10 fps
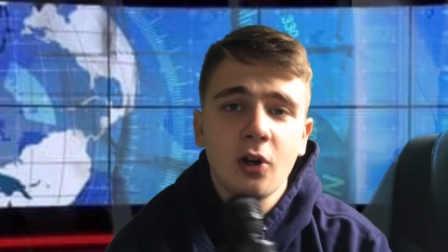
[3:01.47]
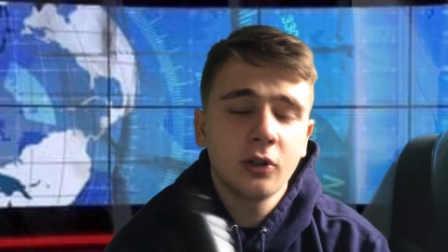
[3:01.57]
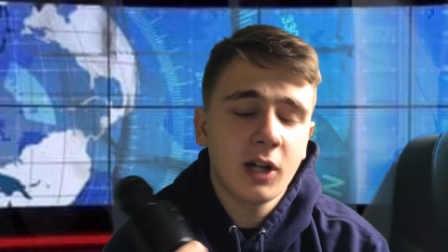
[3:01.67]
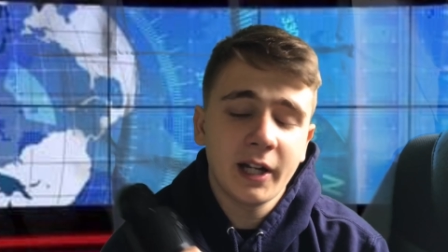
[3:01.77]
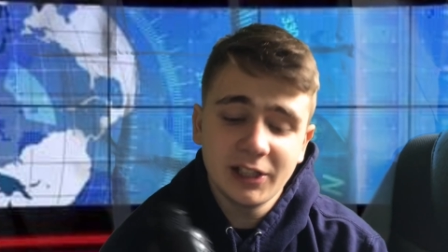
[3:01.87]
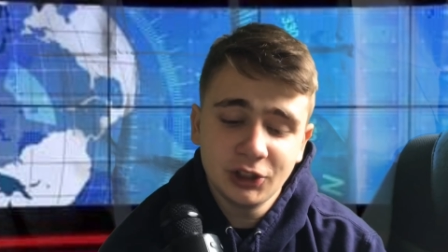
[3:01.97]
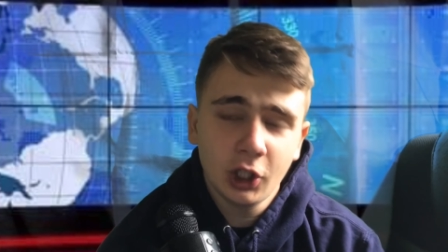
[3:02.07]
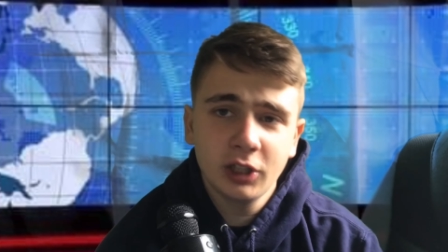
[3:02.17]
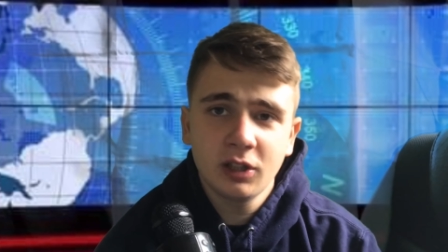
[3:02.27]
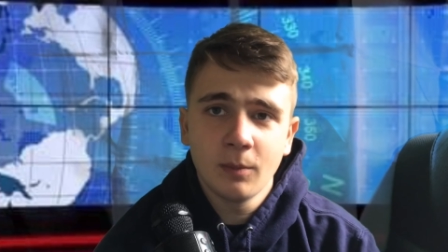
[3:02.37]
all. I
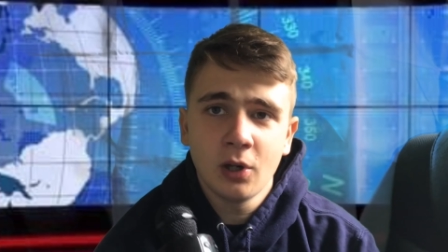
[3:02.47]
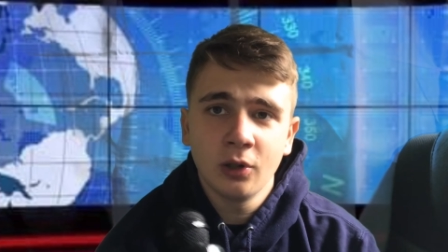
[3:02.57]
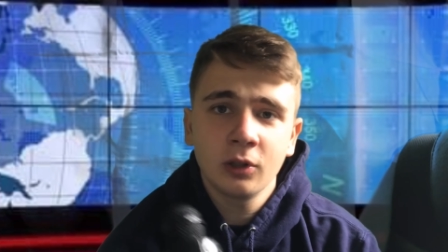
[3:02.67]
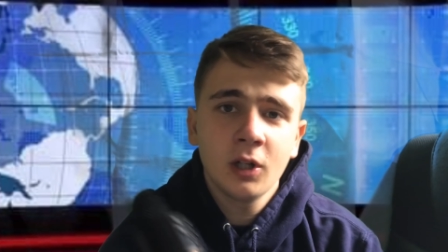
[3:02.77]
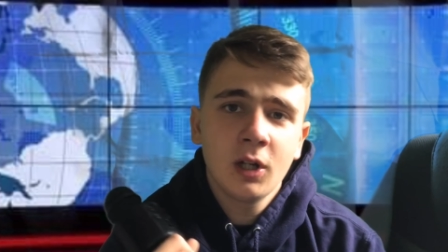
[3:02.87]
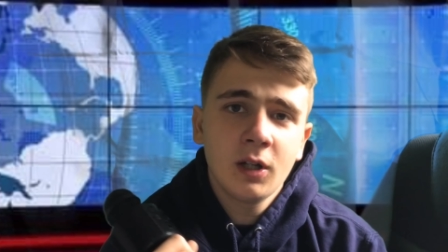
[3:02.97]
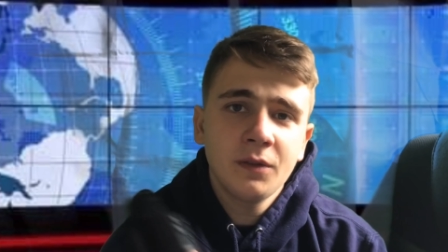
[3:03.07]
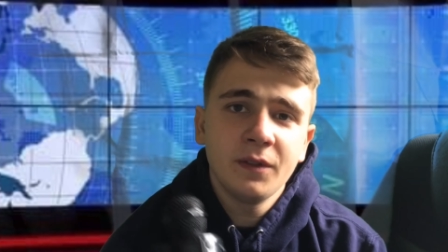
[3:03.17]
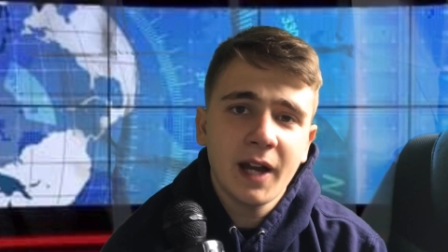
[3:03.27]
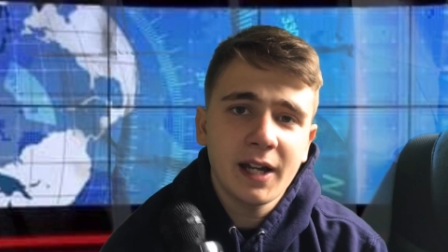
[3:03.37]
enjoyed them all.
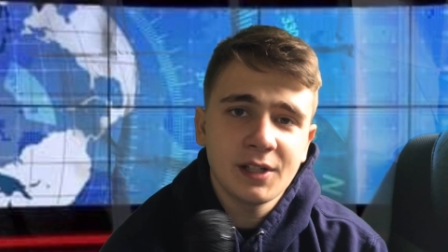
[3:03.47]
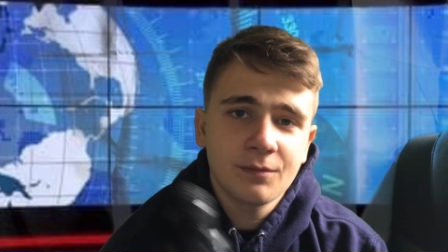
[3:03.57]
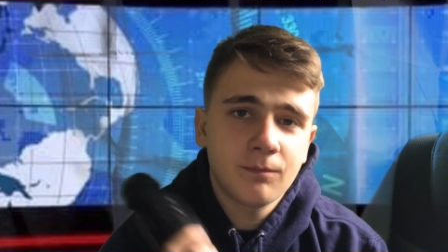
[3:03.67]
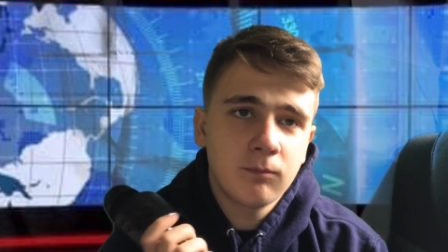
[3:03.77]
And that is